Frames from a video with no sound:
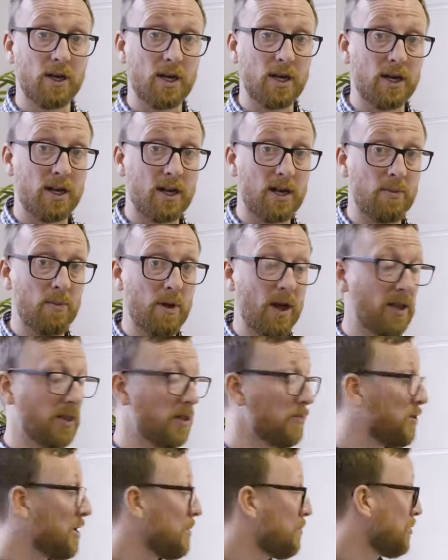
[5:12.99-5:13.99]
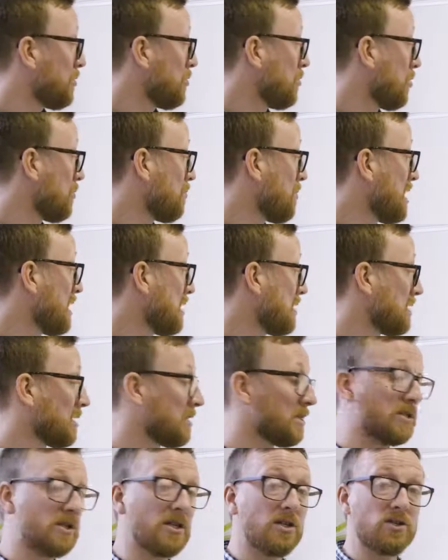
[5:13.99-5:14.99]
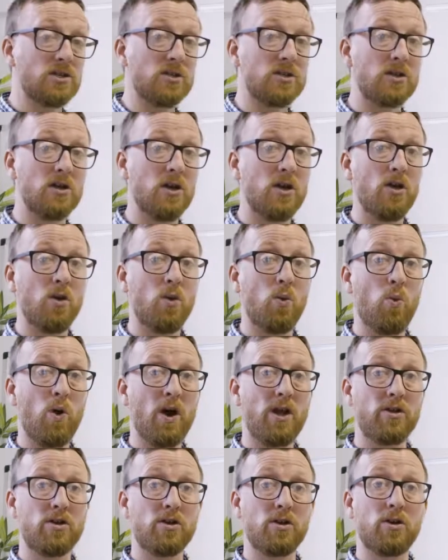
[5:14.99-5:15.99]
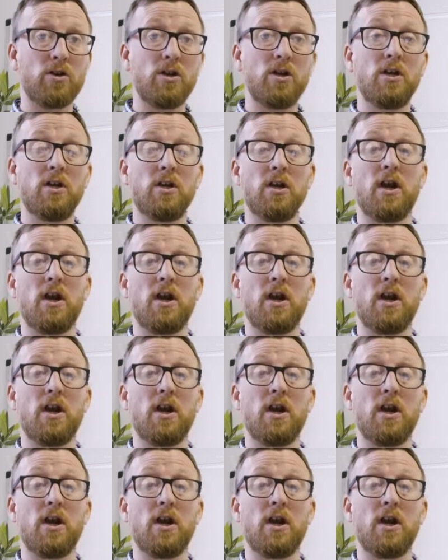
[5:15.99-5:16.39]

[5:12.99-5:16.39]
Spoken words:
and the people who are making the decision whether